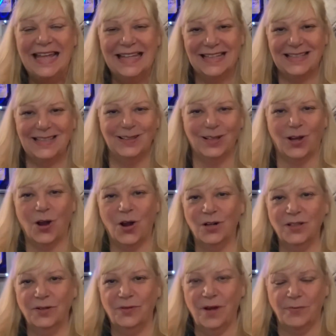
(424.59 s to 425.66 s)
This is the
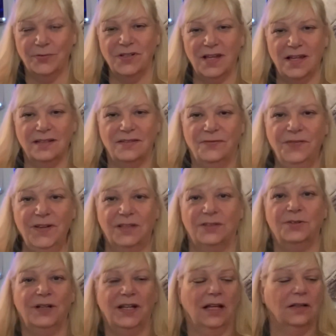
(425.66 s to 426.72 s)
card that represents
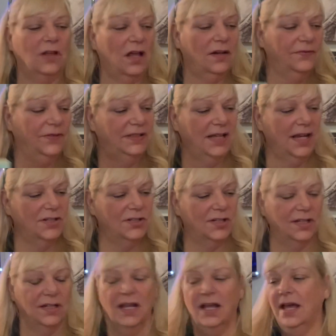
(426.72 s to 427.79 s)
victory, a lot of
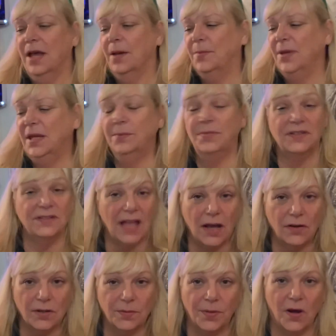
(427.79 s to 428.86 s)
attention being
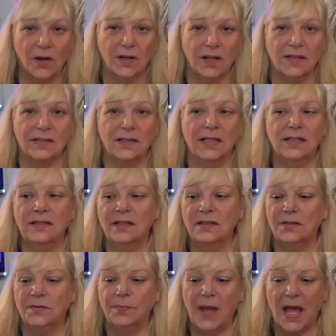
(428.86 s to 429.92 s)
bestowed upon us. This
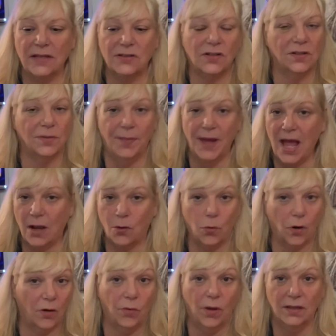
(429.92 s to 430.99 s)
is pats on the back,
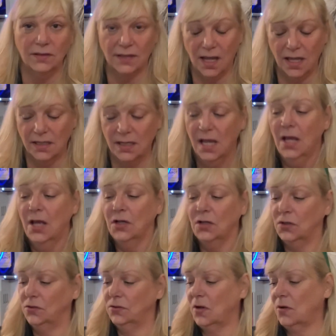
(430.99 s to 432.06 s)
work well done,
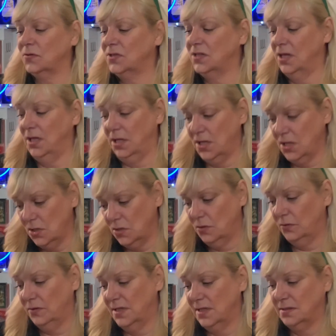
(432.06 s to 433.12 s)
kudos to
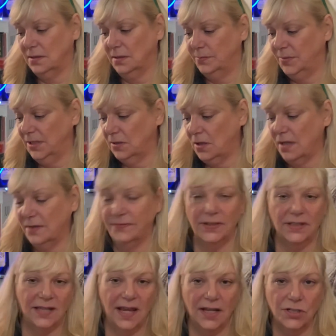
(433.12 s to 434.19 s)
you. This could be a lot of
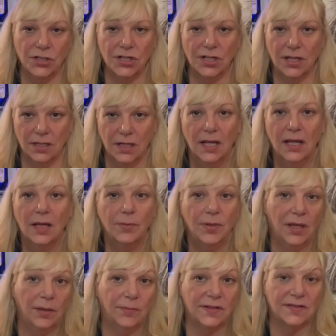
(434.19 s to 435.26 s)
attention
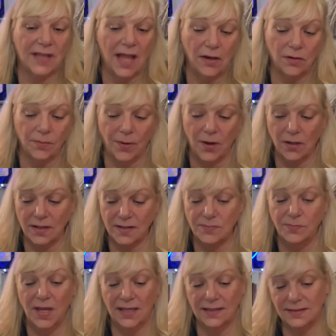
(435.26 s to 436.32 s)
being bestowed upon us.
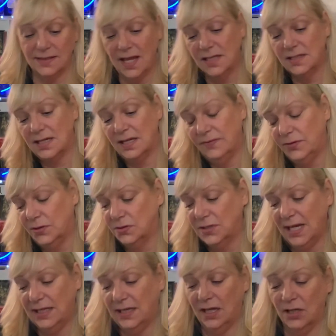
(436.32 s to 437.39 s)
Makes sense if you're
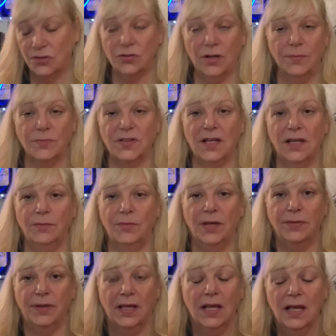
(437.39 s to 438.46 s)
taking a trip, say
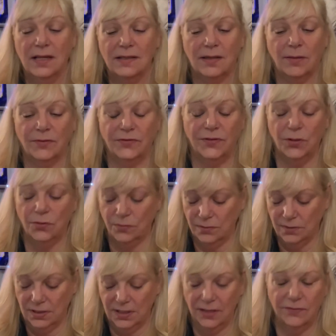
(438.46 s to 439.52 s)
maybe some of you
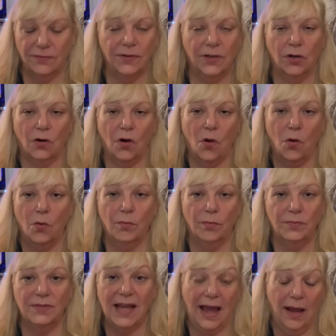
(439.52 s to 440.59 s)
live, your
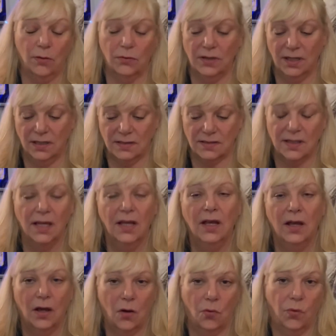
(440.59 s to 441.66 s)
hometown is
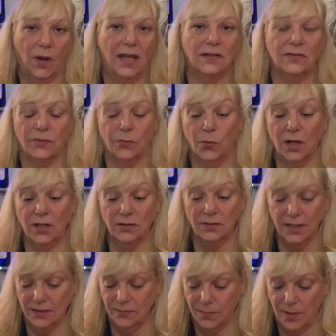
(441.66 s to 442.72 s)
a ways from where you
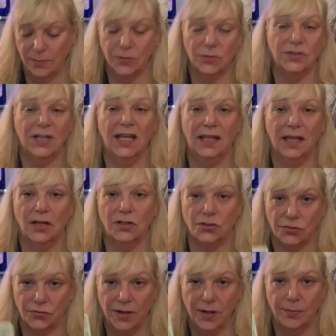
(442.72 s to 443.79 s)
live. Maybe you're taking a
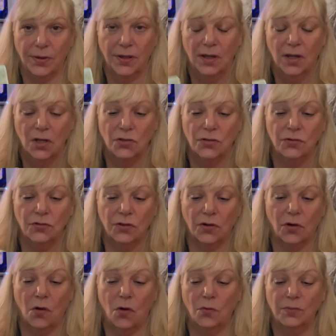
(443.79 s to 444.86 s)
trip to your
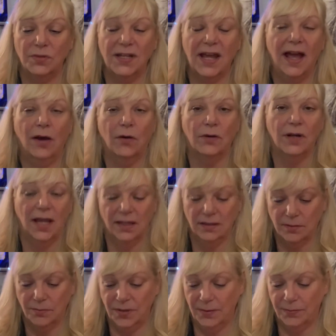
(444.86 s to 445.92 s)
hometown
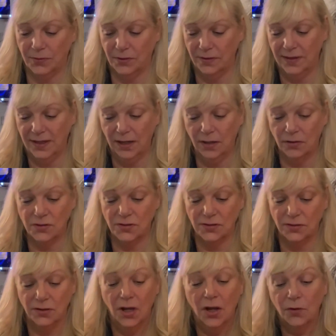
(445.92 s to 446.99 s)
and people are there
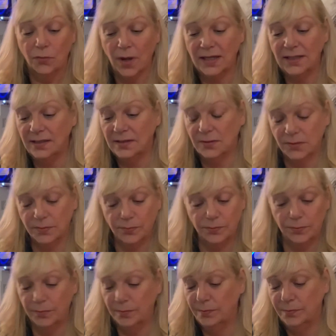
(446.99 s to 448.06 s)
to ready to
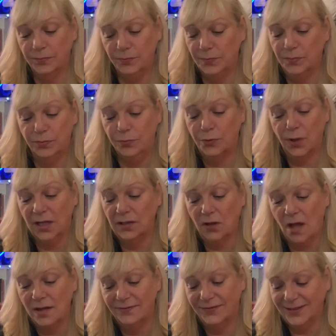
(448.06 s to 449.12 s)
bring a
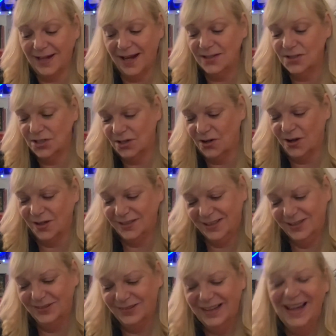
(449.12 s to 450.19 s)
lot of attention on
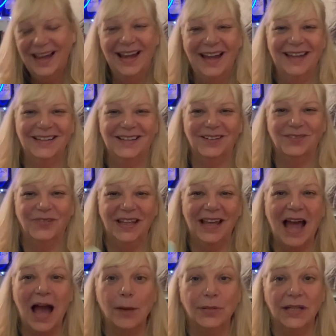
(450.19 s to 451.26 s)
you and to be
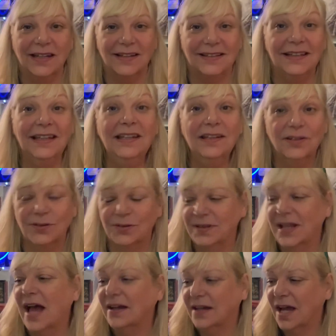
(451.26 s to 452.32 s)
happy to see you,
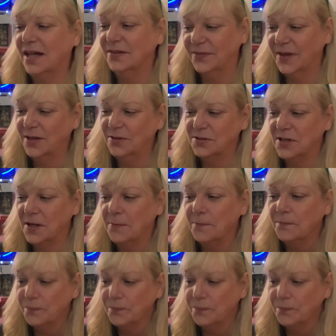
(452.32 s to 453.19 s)
that kind of energy.